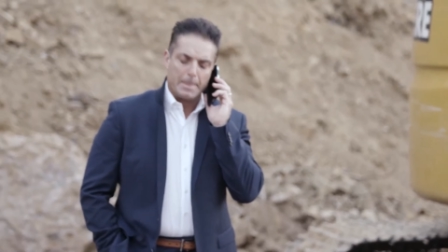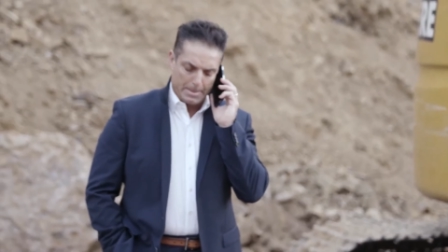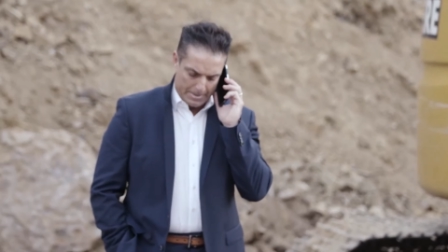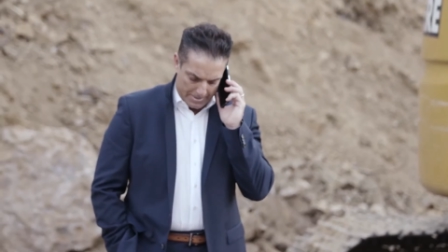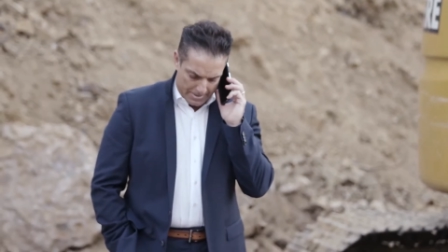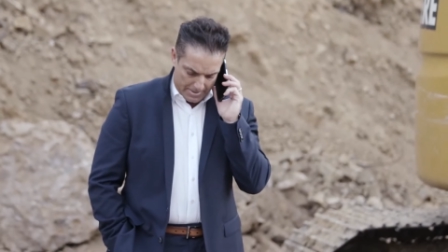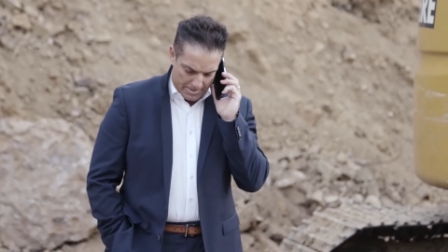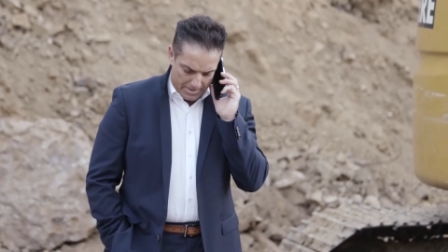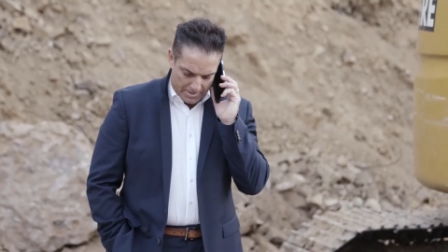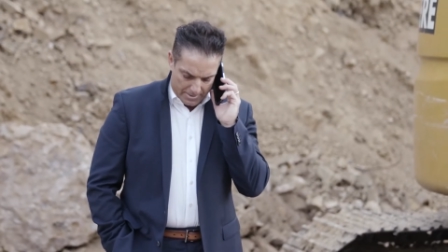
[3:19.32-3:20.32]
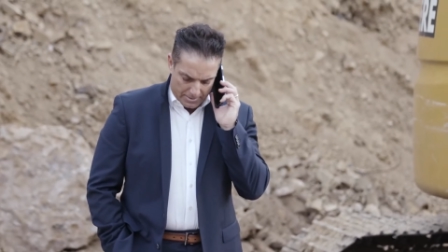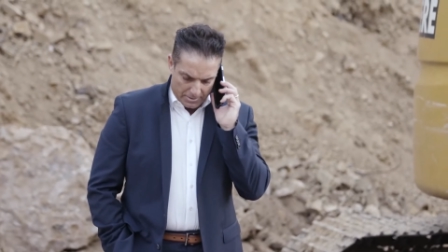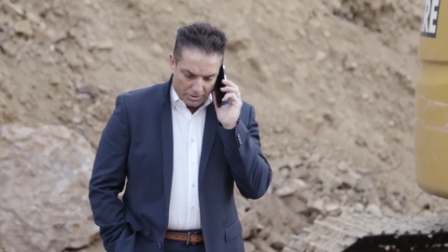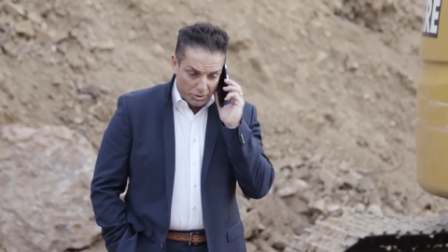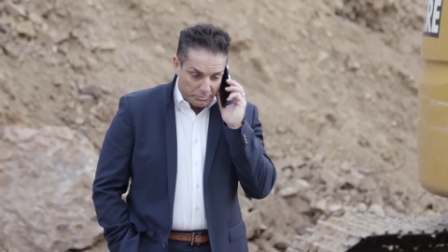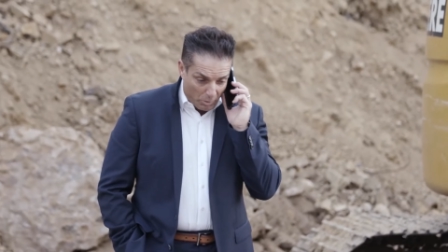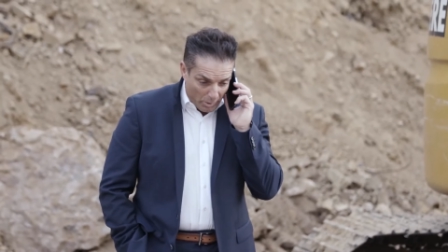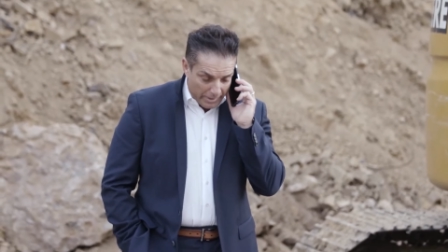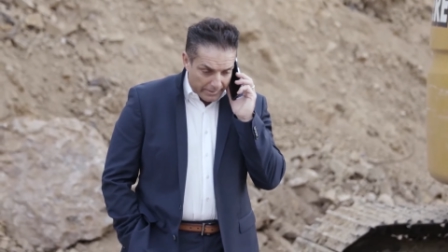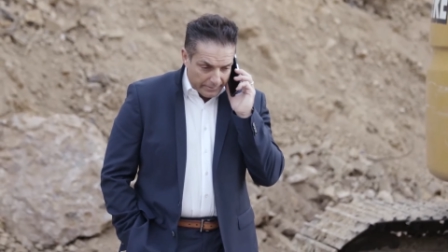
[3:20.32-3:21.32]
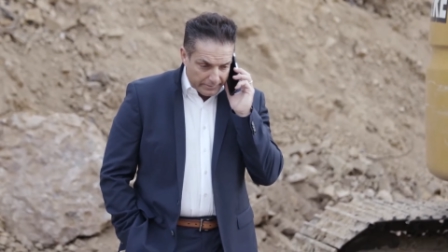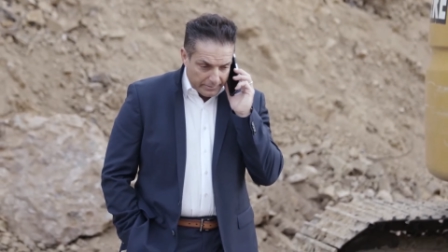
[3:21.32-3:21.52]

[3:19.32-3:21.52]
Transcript: Good morning. Good morning?